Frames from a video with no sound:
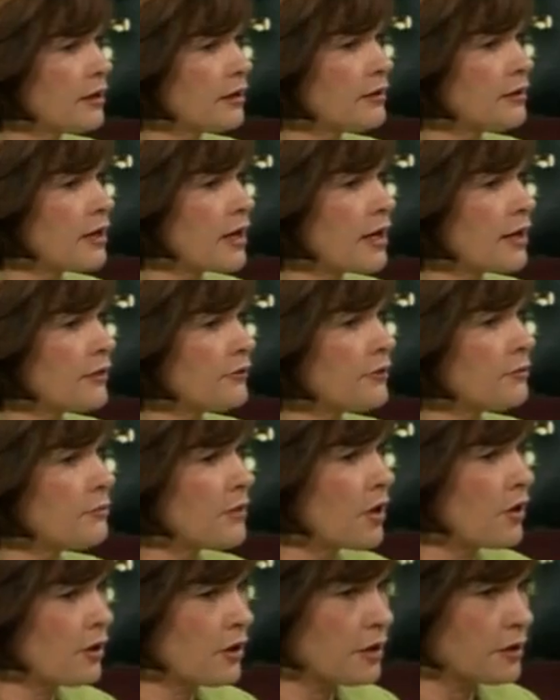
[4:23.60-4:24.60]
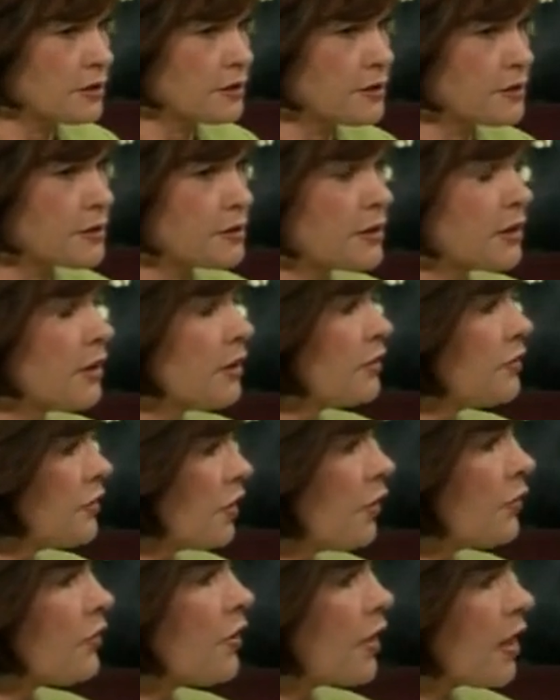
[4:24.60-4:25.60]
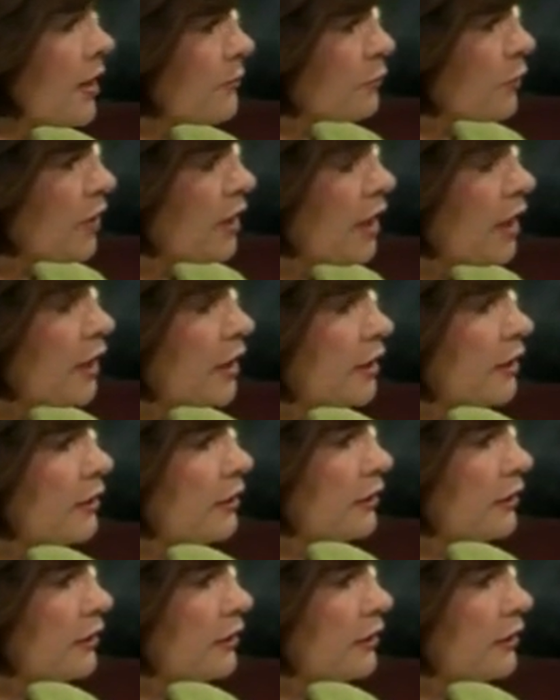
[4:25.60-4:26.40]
a lot of Americans don't comprehend,